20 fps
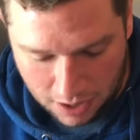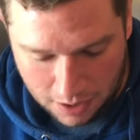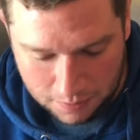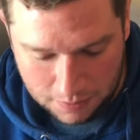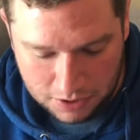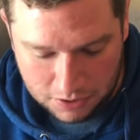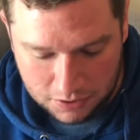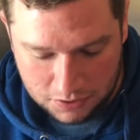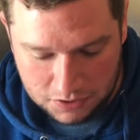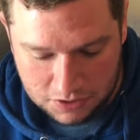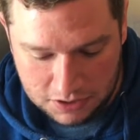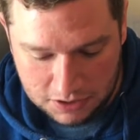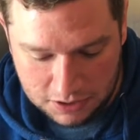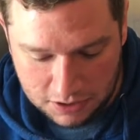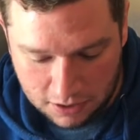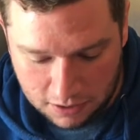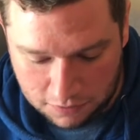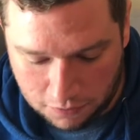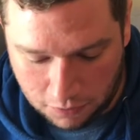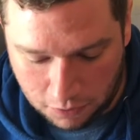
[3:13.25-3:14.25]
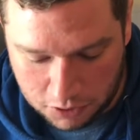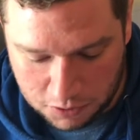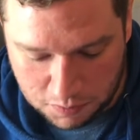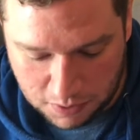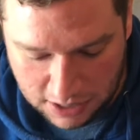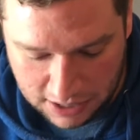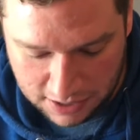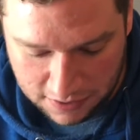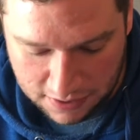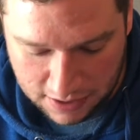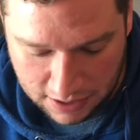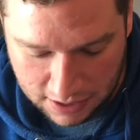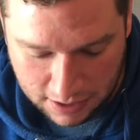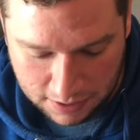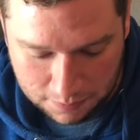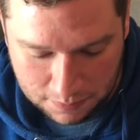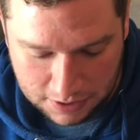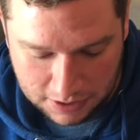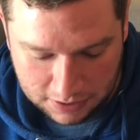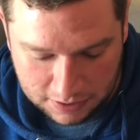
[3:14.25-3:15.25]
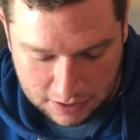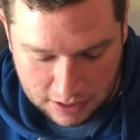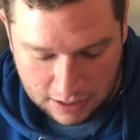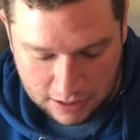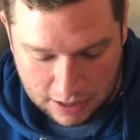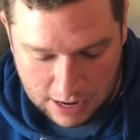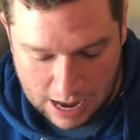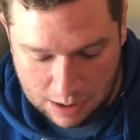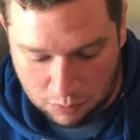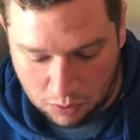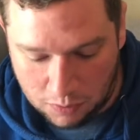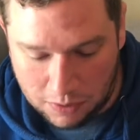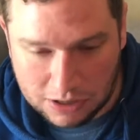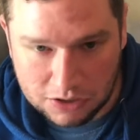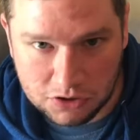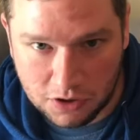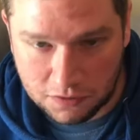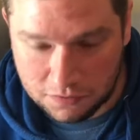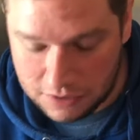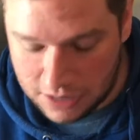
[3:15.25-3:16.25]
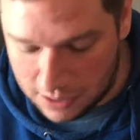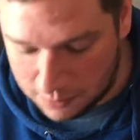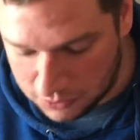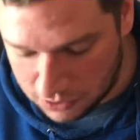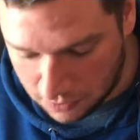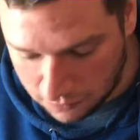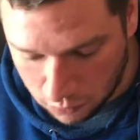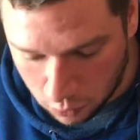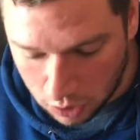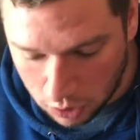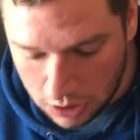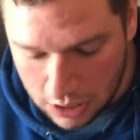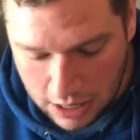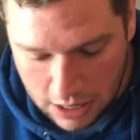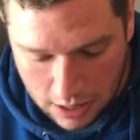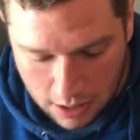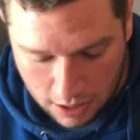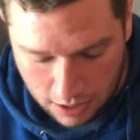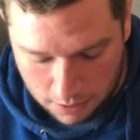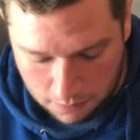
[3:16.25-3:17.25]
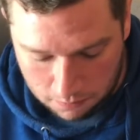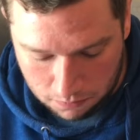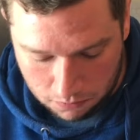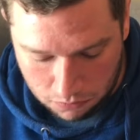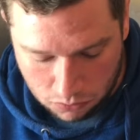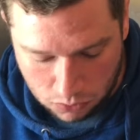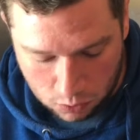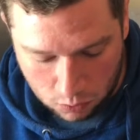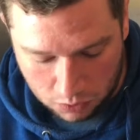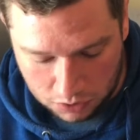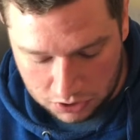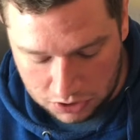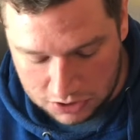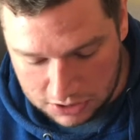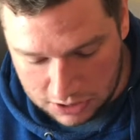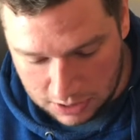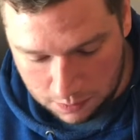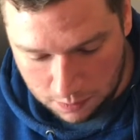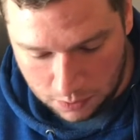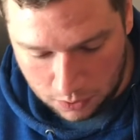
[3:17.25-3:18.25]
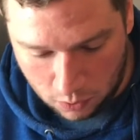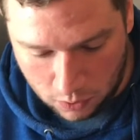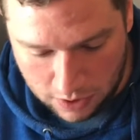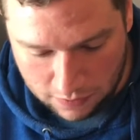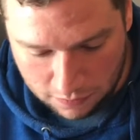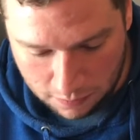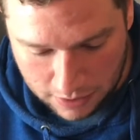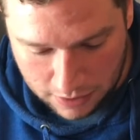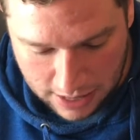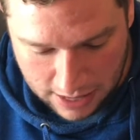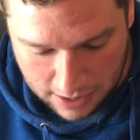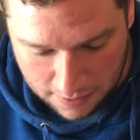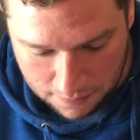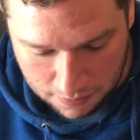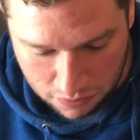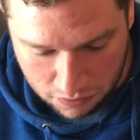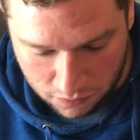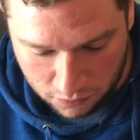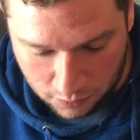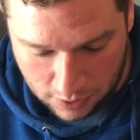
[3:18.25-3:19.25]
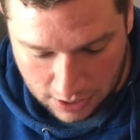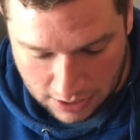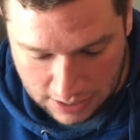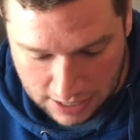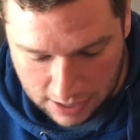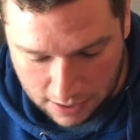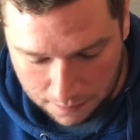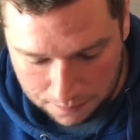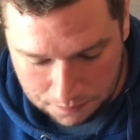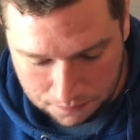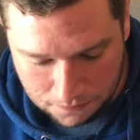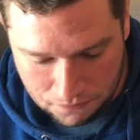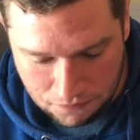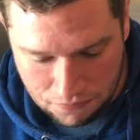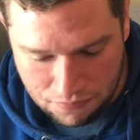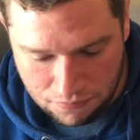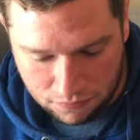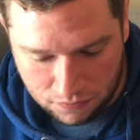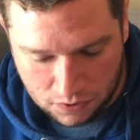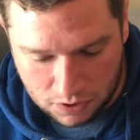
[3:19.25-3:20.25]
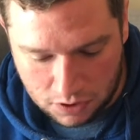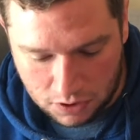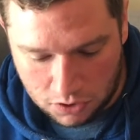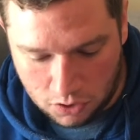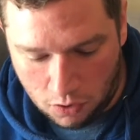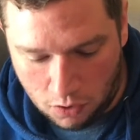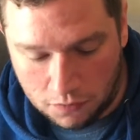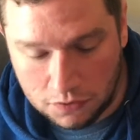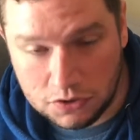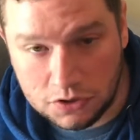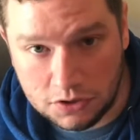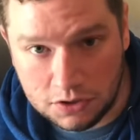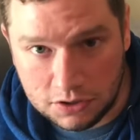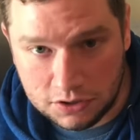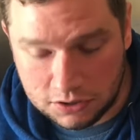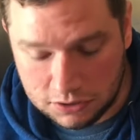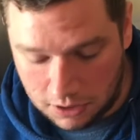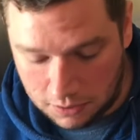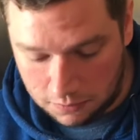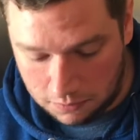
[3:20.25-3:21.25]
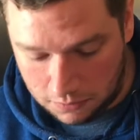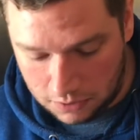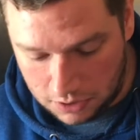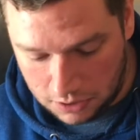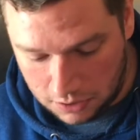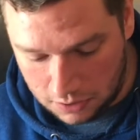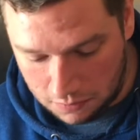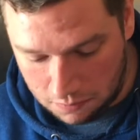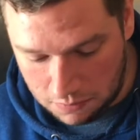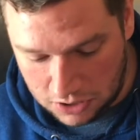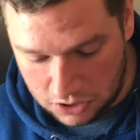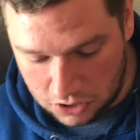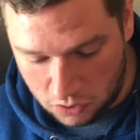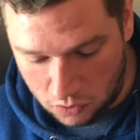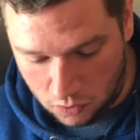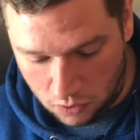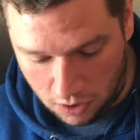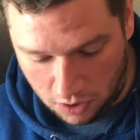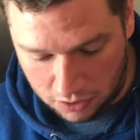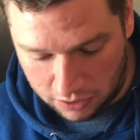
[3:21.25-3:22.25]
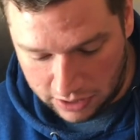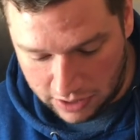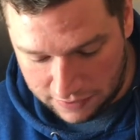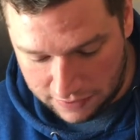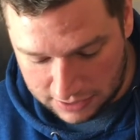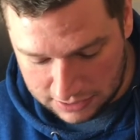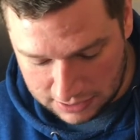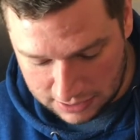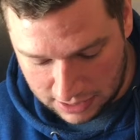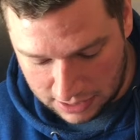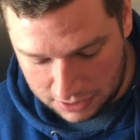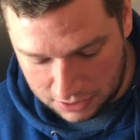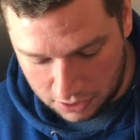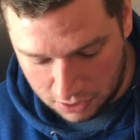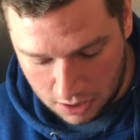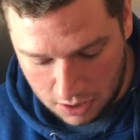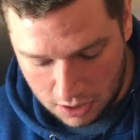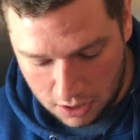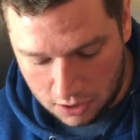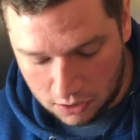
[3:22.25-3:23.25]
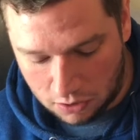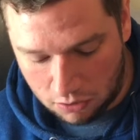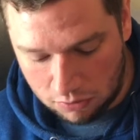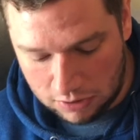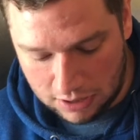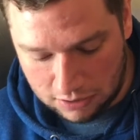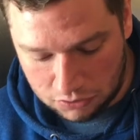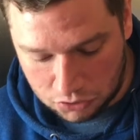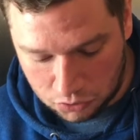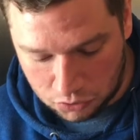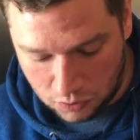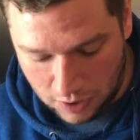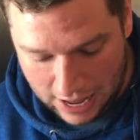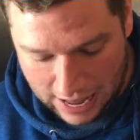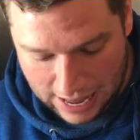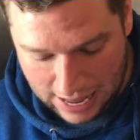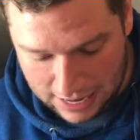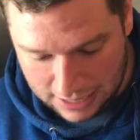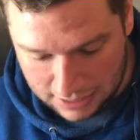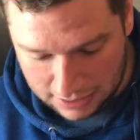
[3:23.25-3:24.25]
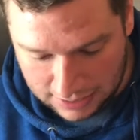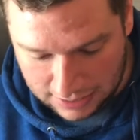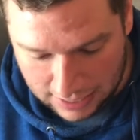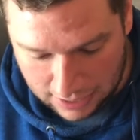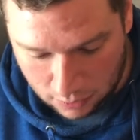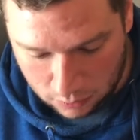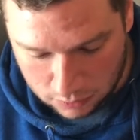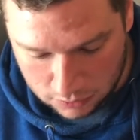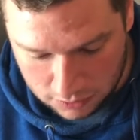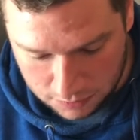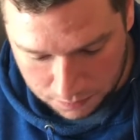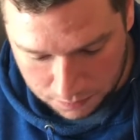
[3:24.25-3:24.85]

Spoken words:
Here's the first pie that I picked Apple, Microsoft, and Amazon for. We're gonna skip away from that for right now. Gonna go over to this menu on the left-hand side here, go down to add account.